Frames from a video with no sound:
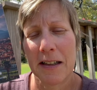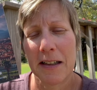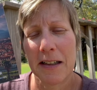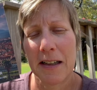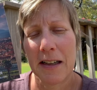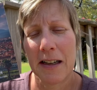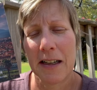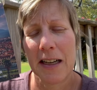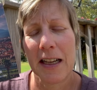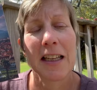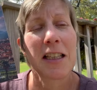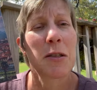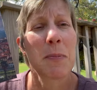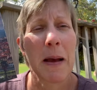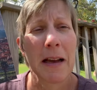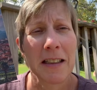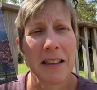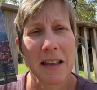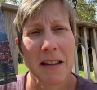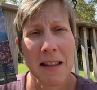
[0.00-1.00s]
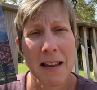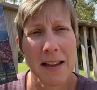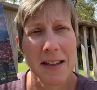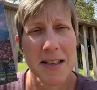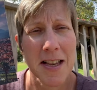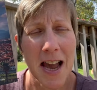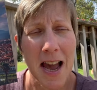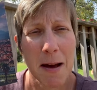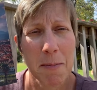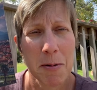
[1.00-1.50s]
unexpected
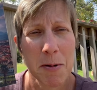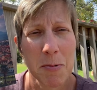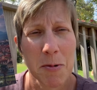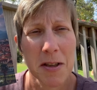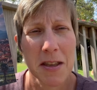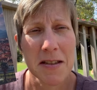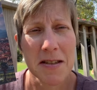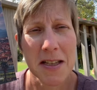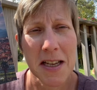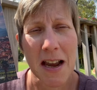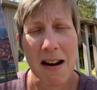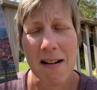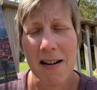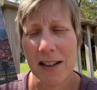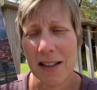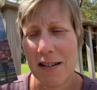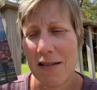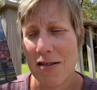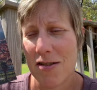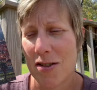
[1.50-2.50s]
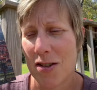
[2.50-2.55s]
things happen with his characters.